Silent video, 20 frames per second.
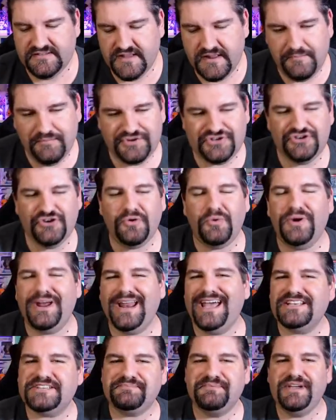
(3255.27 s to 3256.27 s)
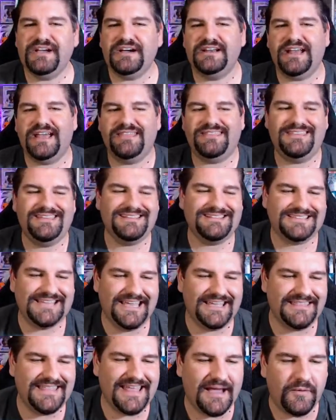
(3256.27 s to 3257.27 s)
But you know what? Espeon, I think, is
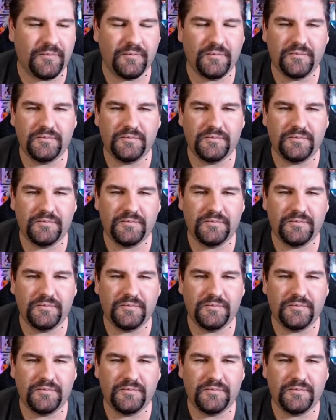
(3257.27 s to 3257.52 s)
like that